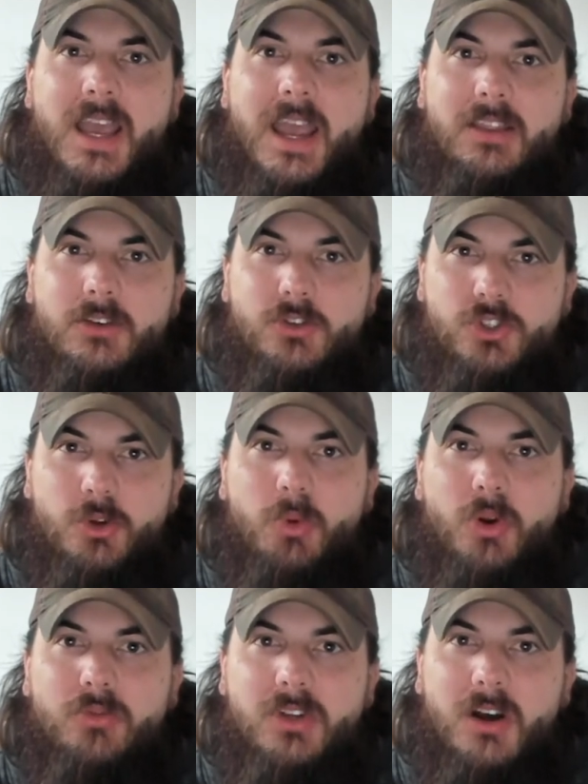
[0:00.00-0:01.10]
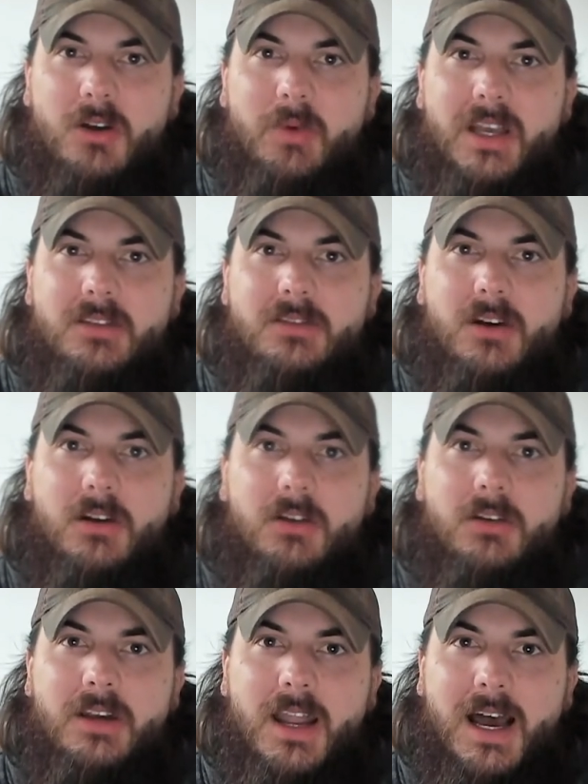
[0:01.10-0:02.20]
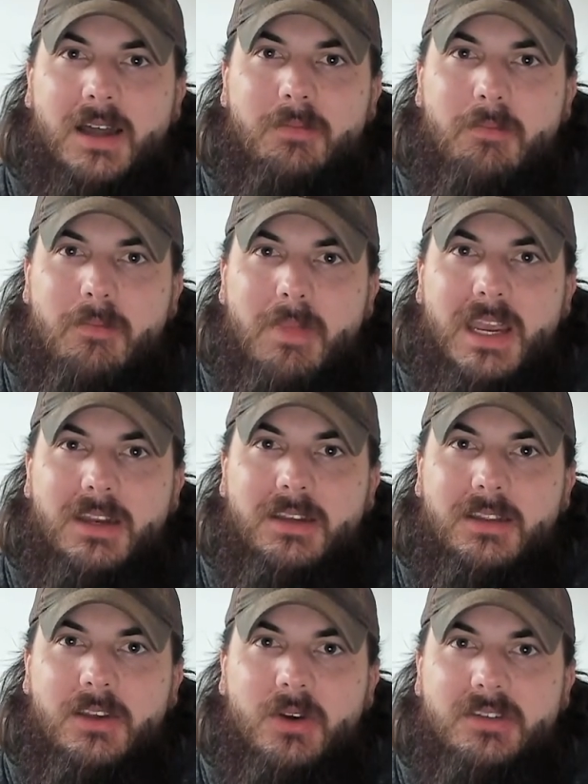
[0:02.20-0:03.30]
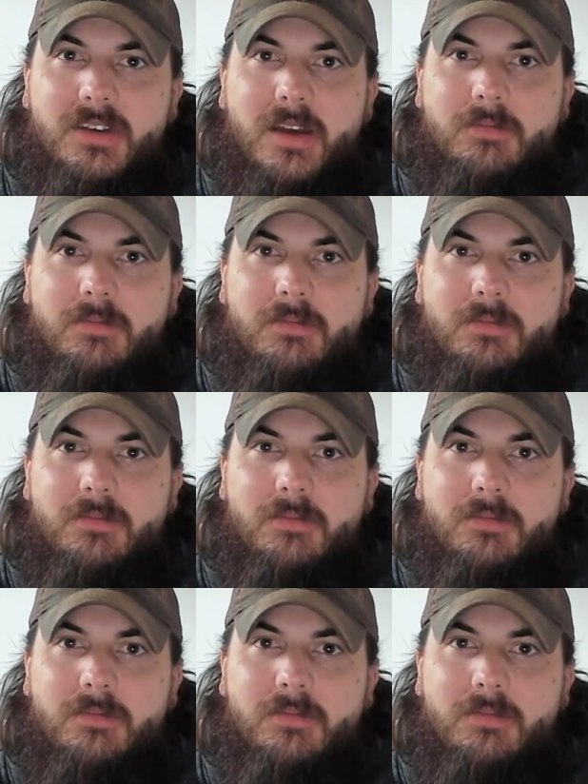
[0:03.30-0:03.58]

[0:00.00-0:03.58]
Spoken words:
and their chew-proof dog beds are not made in the USA.